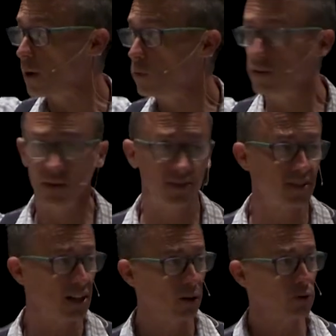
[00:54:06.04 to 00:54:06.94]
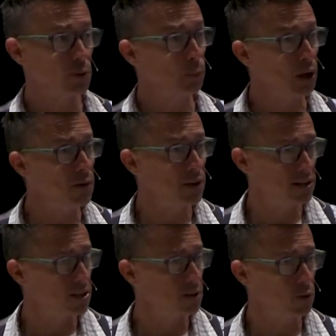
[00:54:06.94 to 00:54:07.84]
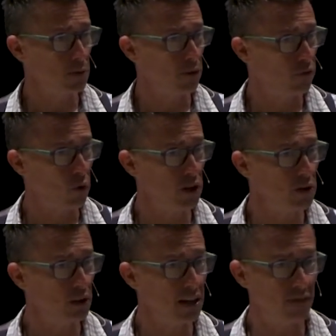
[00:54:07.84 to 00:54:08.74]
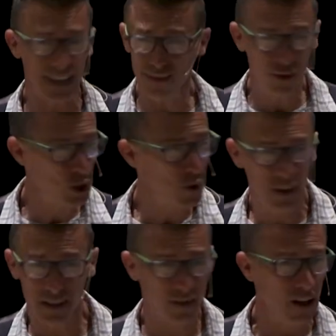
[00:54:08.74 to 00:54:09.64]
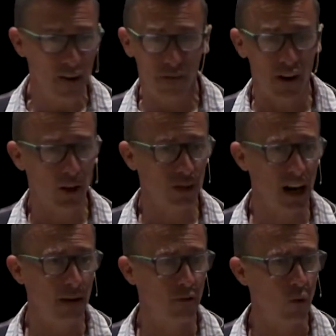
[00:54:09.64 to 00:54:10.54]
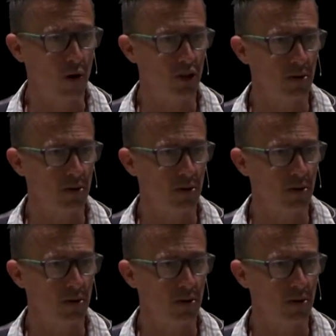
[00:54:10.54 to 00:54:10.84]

one of us as elders, pray with us this morning before you leave, even during this final time of worship,